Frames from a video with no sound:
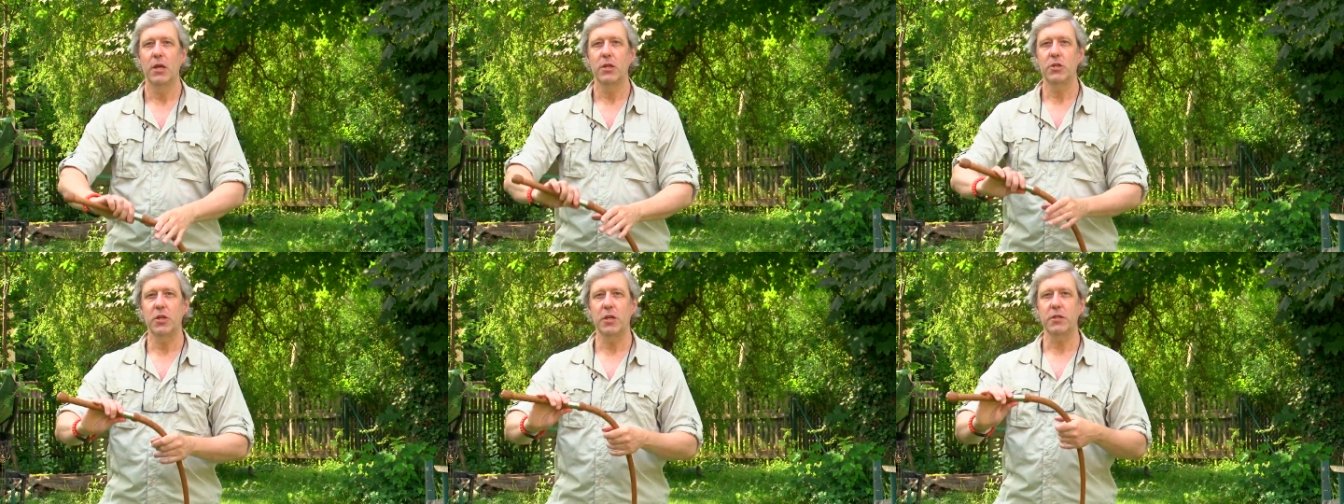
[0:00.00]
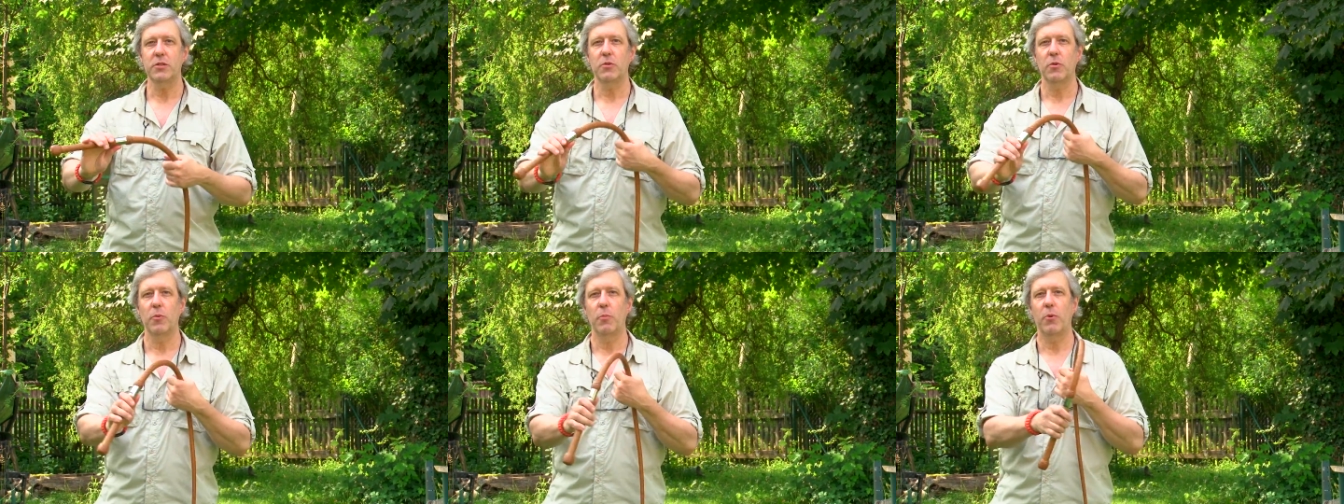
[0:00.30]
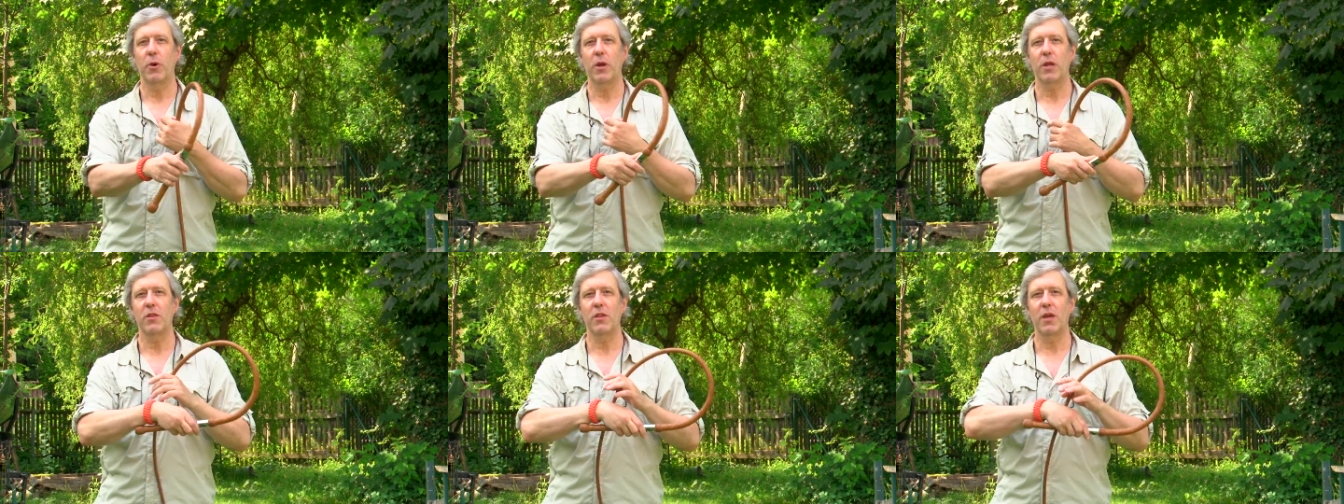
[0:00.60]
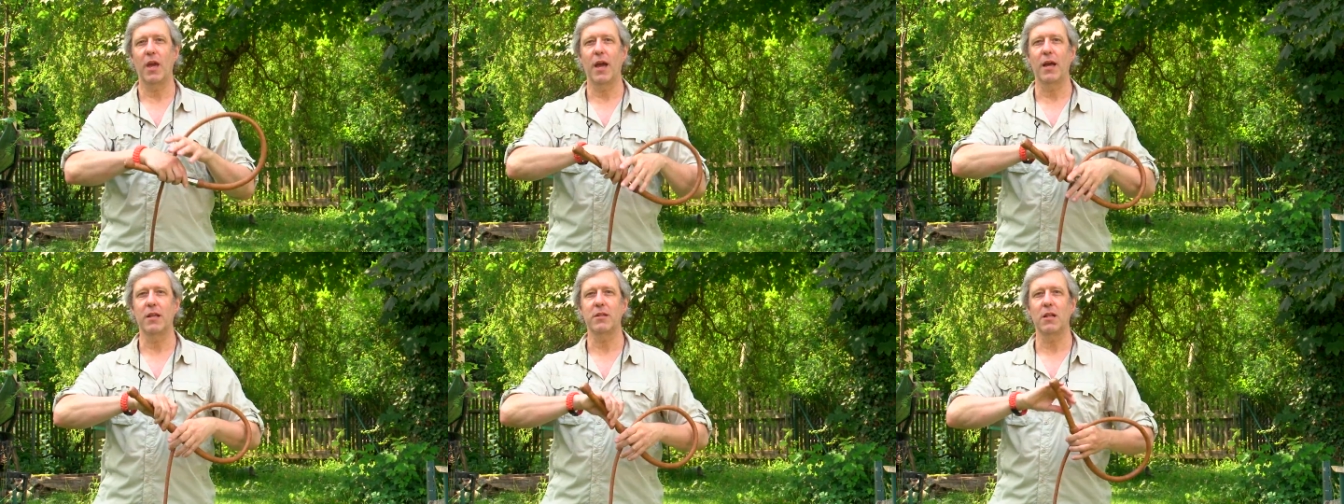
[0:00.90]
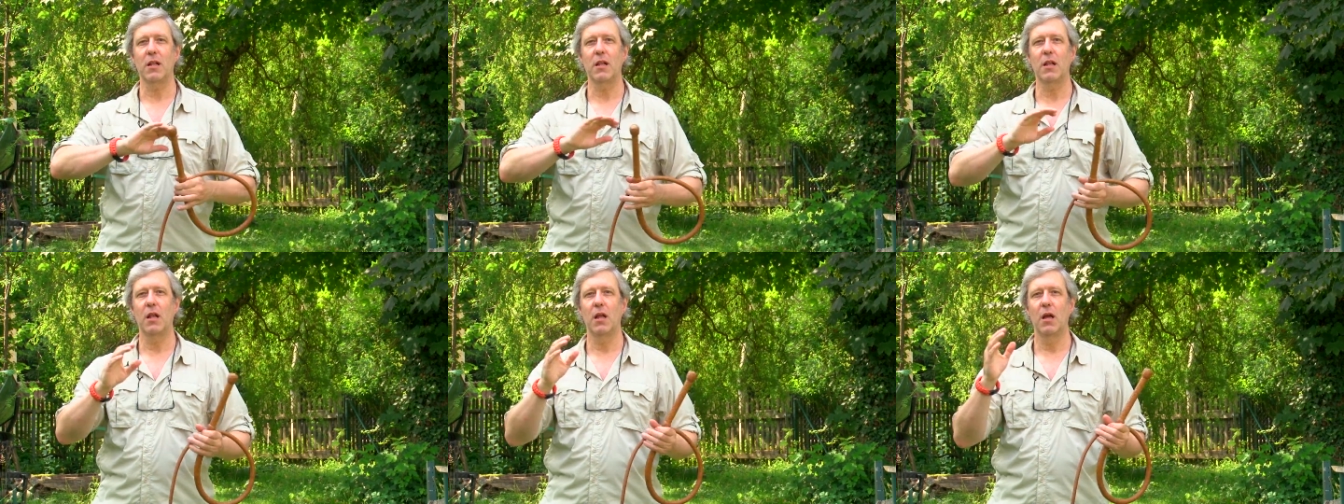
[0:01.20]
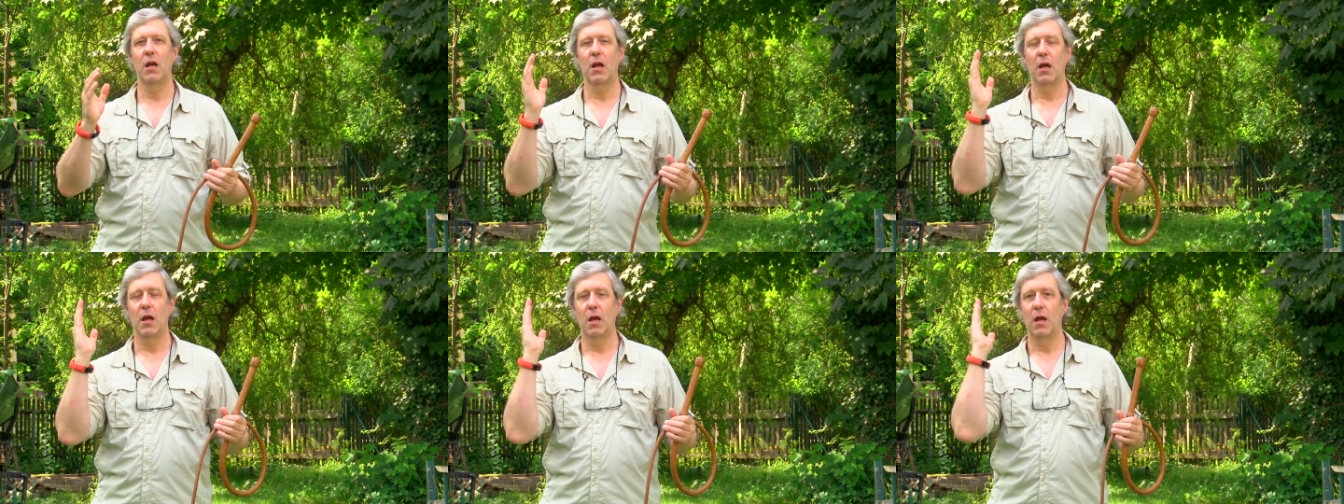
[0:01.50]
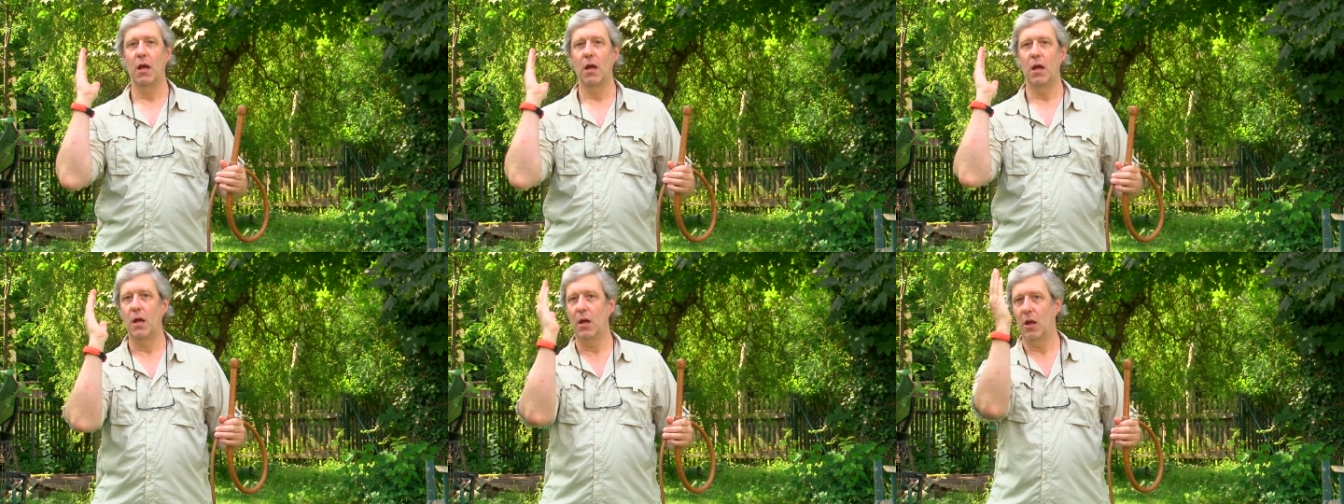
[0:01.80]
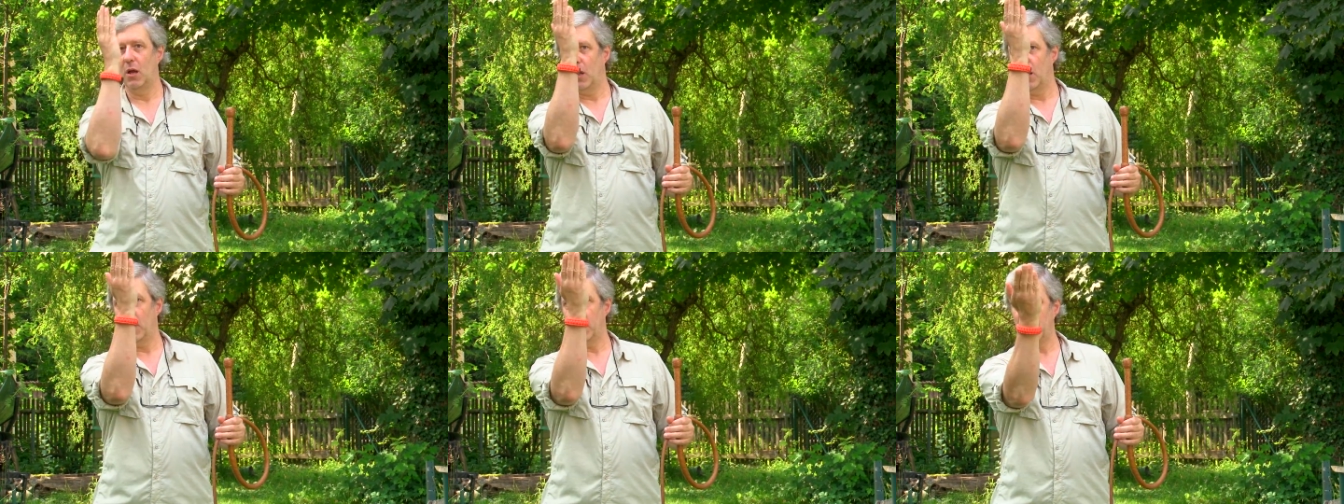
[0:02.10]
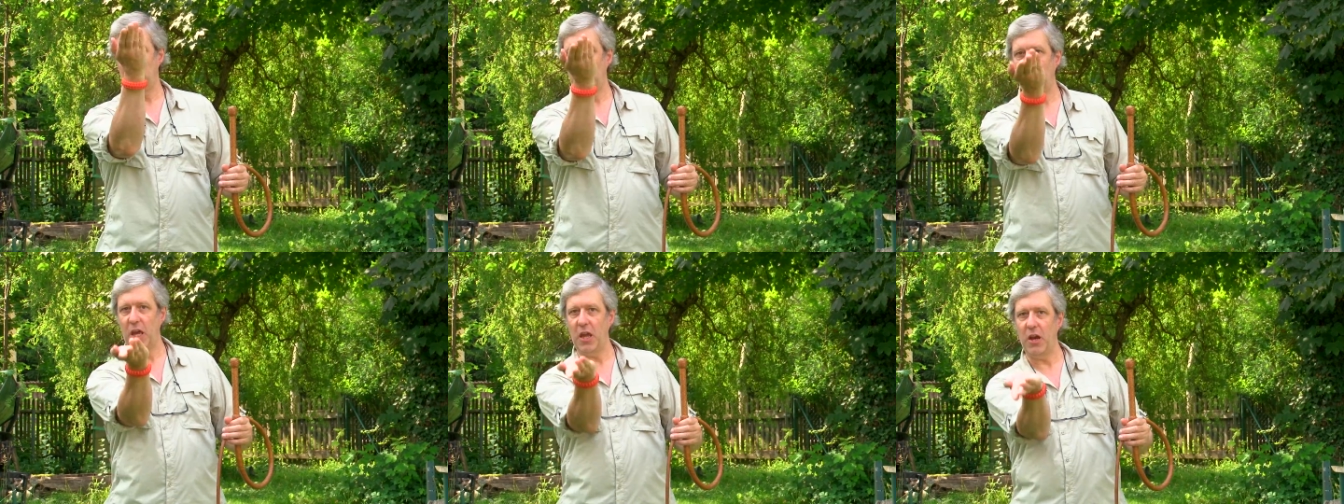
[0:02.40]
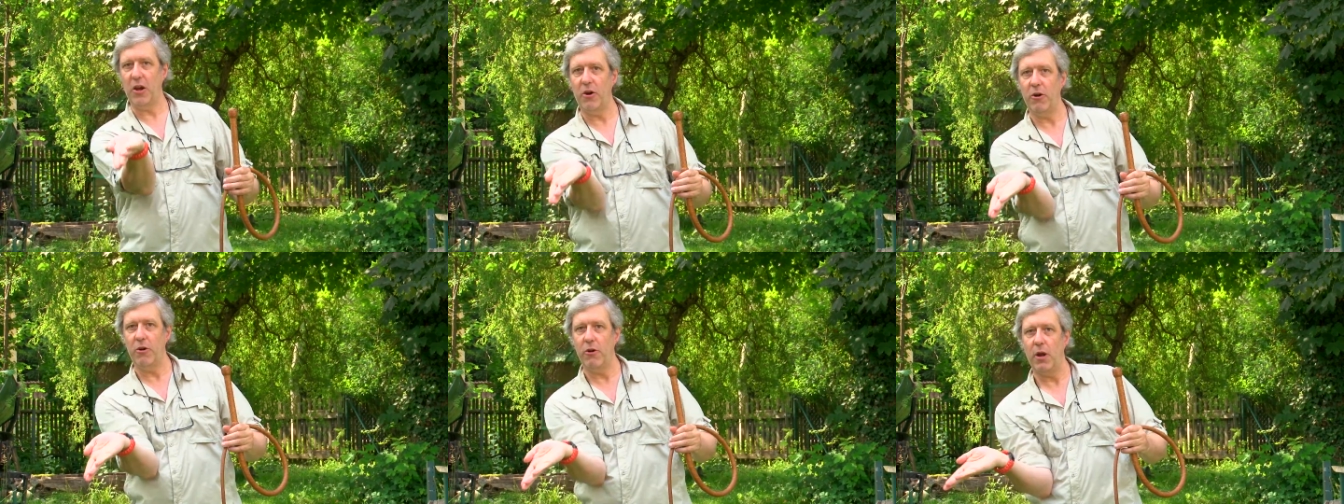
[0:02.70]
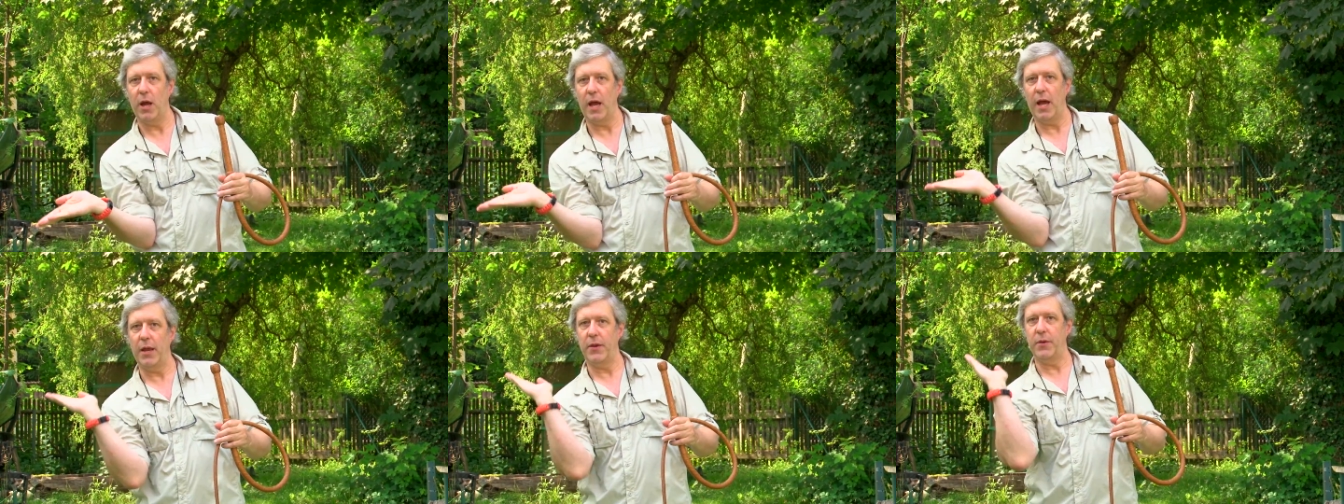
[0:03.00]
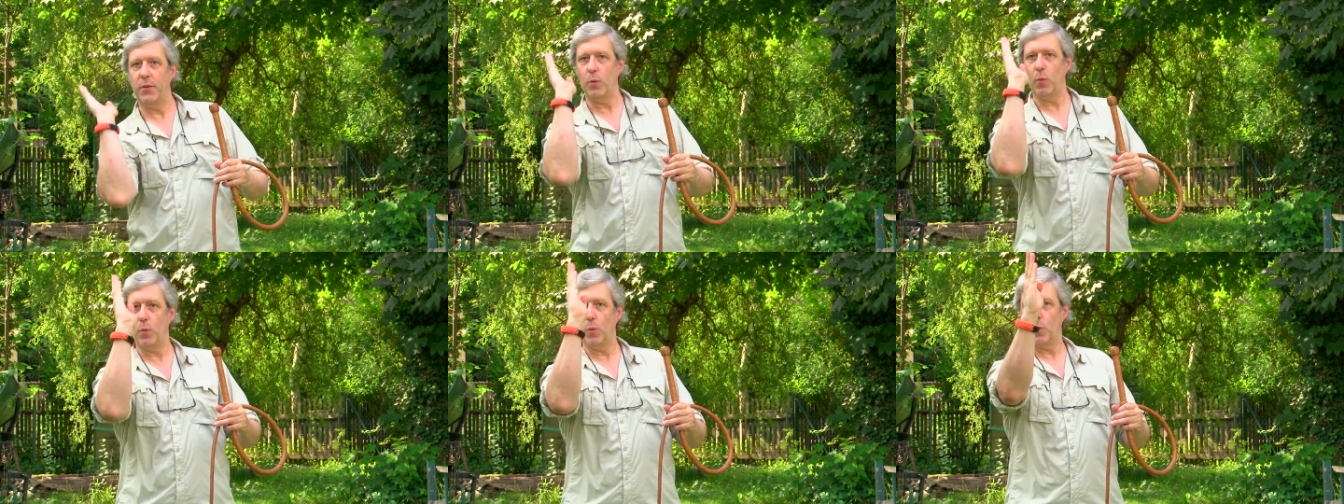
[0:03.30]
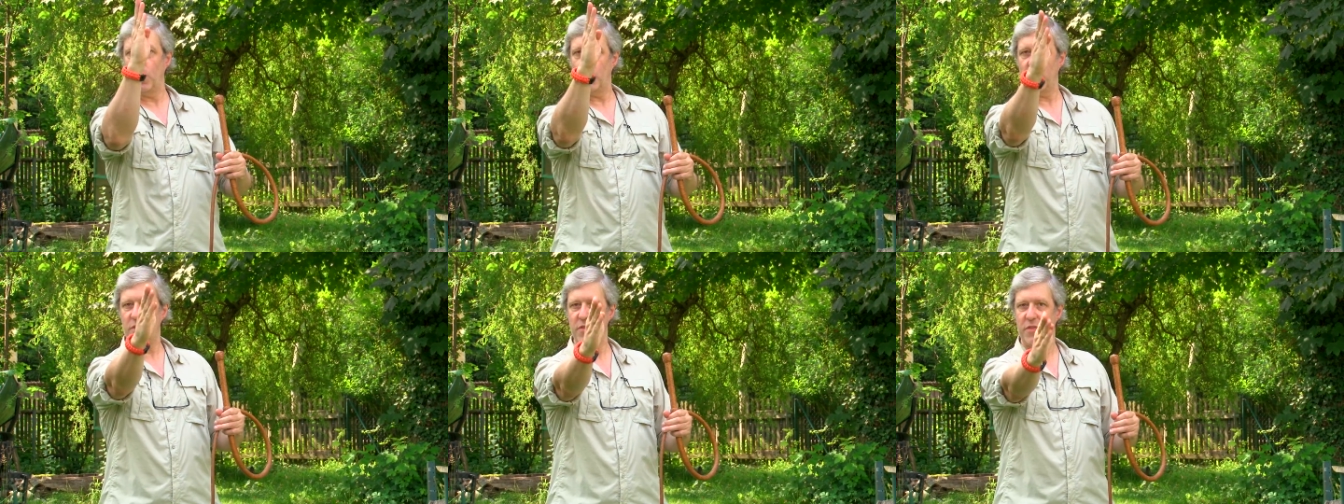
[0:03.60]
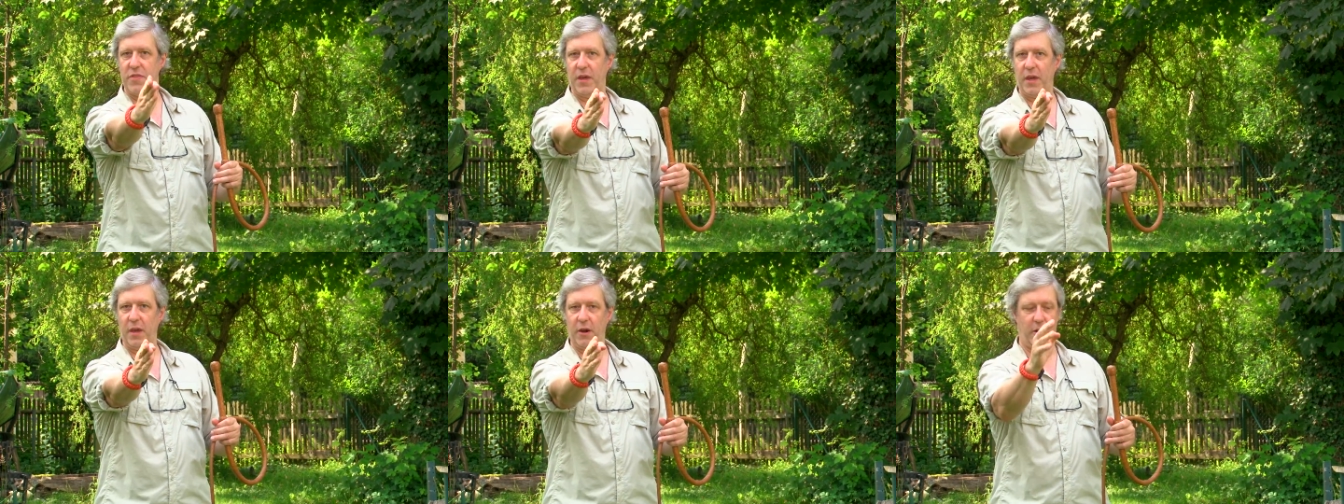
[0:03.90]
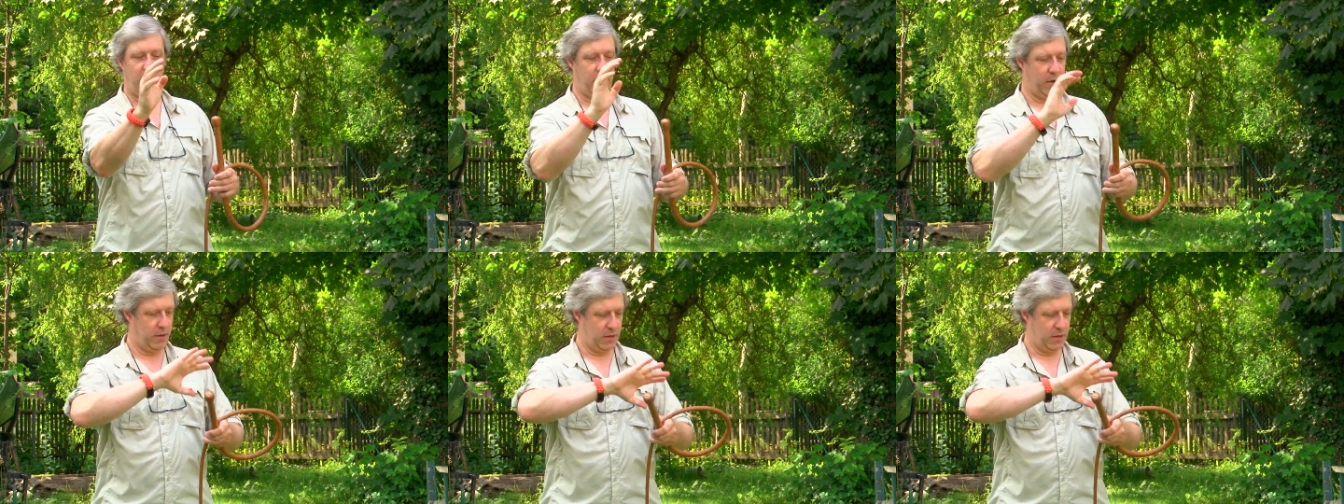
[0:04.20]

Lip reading: Just bring the handle here and there.